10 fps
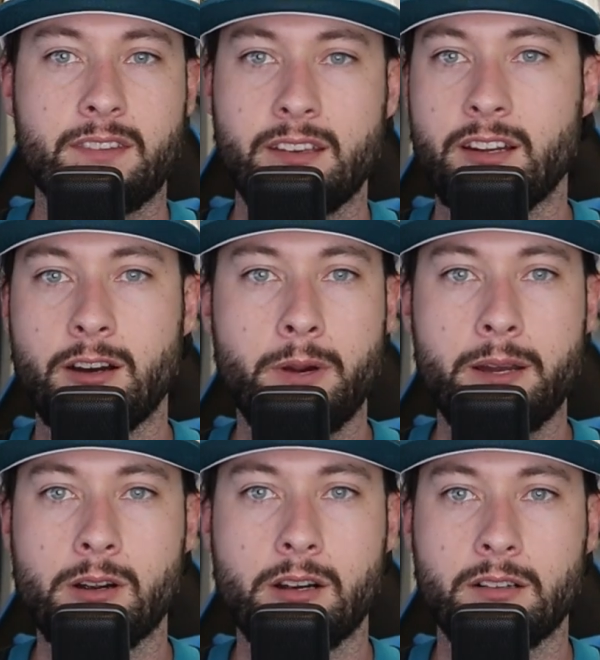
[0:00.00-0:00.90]
you know,
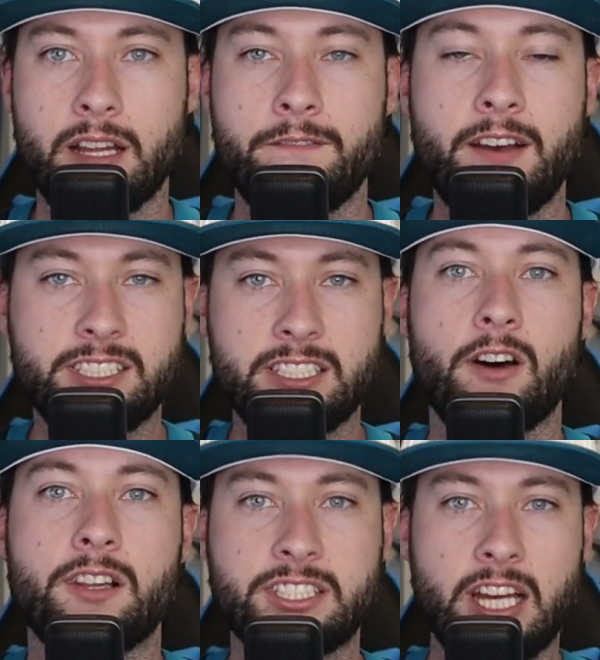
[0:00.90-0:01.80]
we were investing all this